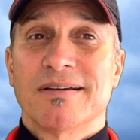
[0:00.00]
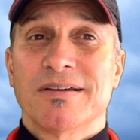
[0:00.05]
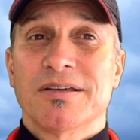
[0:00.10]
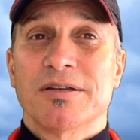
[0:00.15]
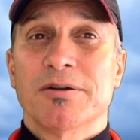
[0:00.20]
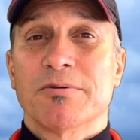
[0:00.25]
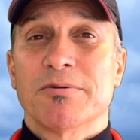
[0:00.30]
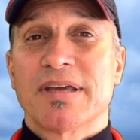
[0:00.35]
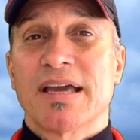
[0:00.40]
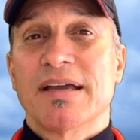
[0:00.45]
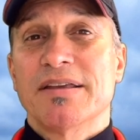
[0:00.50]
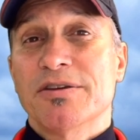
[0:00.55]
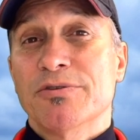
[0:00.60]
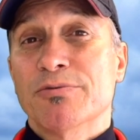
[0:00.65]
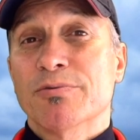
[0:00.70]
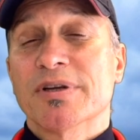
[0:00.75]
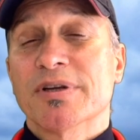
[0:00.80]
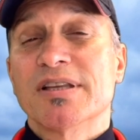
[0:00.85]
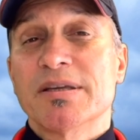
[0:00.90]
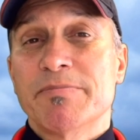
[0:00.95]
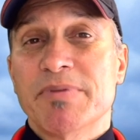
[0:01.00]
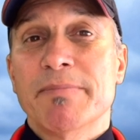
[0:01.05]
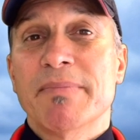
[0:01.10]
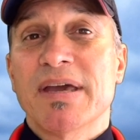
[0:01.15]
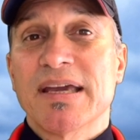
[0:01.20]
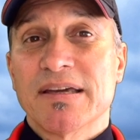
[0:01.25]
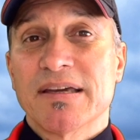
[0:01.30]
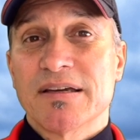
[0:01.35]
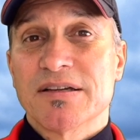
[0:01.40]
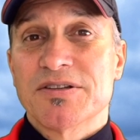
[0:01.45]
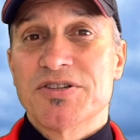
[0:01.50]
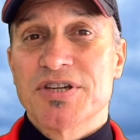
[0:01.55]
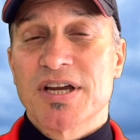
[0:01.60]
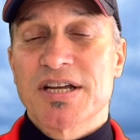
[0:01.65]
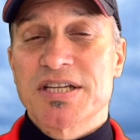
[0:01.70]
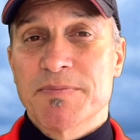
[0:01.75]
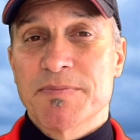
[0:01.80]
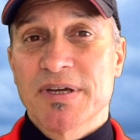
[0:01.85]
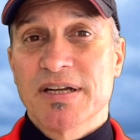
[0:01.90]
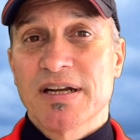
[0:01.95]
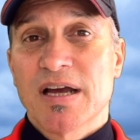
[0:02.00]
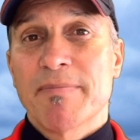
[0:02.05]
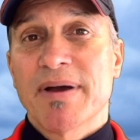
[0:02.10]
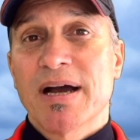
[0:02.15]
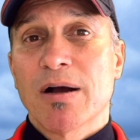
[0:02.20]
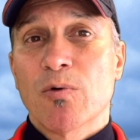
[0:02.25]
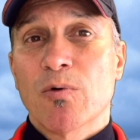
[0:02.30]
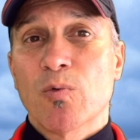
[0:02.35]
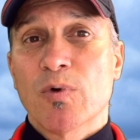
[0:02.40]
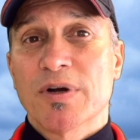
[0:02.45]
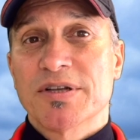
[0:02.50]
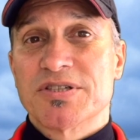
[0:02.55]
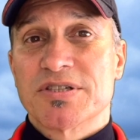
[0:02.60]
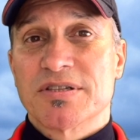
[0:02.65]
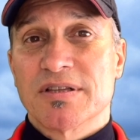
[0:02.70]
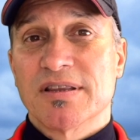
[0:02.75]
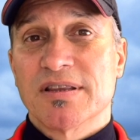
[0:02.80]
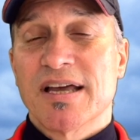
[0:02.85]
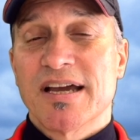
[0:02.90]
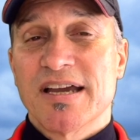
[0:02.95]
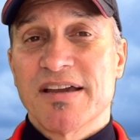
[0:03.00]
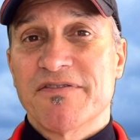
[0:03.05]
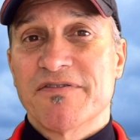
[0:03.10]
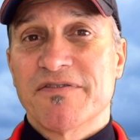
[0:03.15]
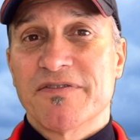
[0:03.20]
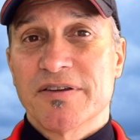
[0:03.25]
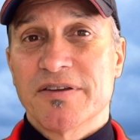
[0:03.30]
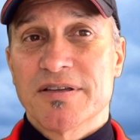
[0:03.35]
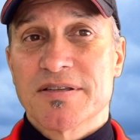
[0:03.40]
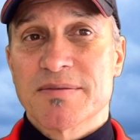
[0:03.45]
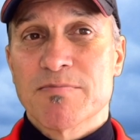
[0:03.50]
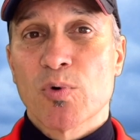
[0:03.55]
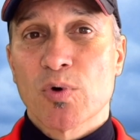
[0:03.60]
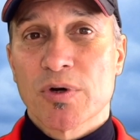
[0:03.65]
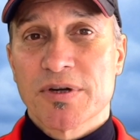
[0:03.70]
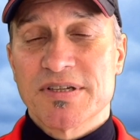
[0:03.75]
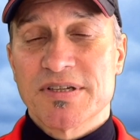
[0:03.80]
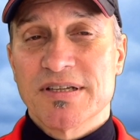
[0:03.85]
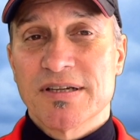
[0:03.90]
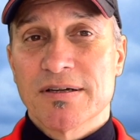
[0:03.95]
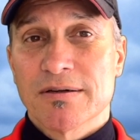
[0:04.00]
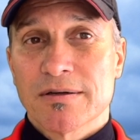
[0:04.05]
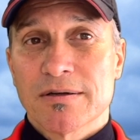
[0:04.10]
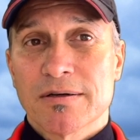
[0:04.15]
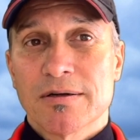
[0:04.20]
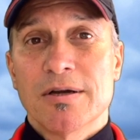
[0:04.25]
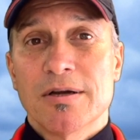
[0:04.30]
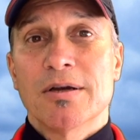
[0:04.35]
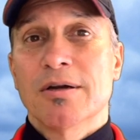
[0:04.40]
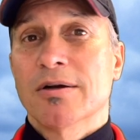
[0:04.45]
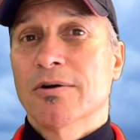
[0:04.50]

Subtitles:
you know, can you really be making a judgment about which life is more dear